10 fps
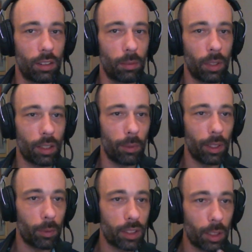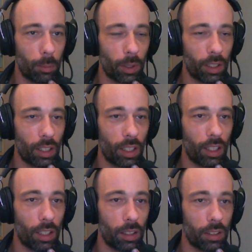To make it a little bit simpler,
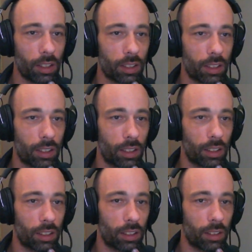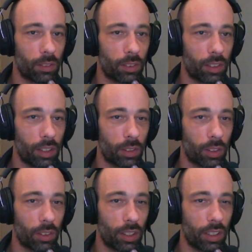I'll just try to
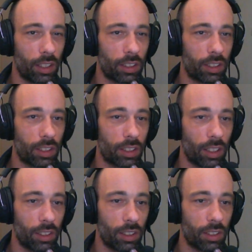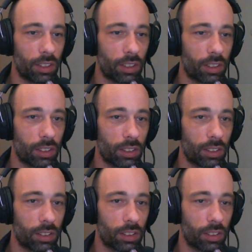translate this sentence
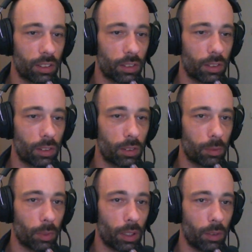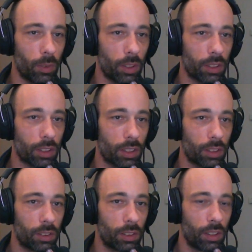through my own words.
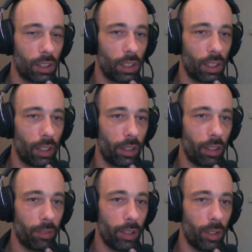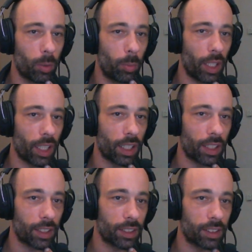So if you look
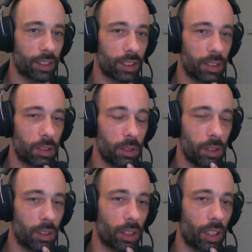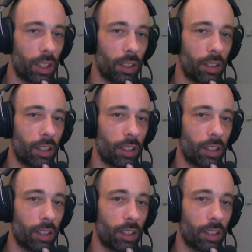back to your